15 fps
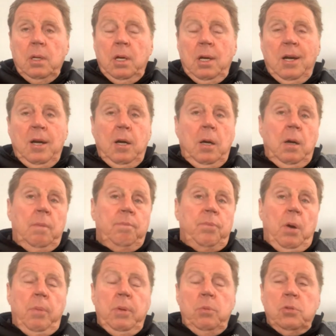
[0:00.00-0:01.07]

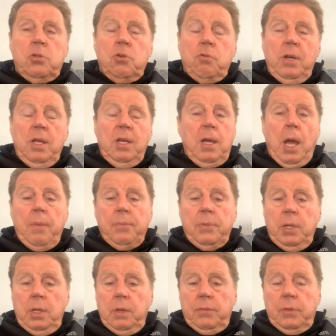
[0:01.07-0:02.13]
Bobby was already
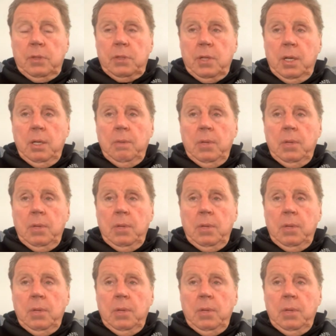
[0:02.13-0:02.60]
captain of the team.